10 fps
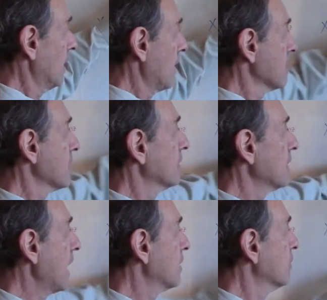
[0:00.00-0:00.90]
and then
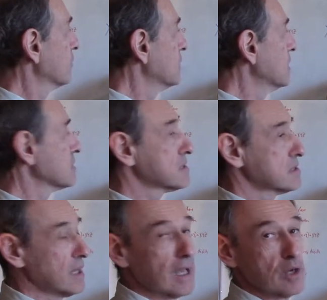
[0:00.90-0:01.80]
any of
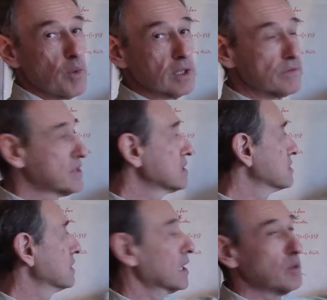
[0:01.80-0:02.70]
these, any one of these
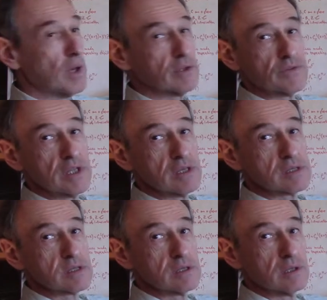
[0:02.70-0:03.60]
and any one of these.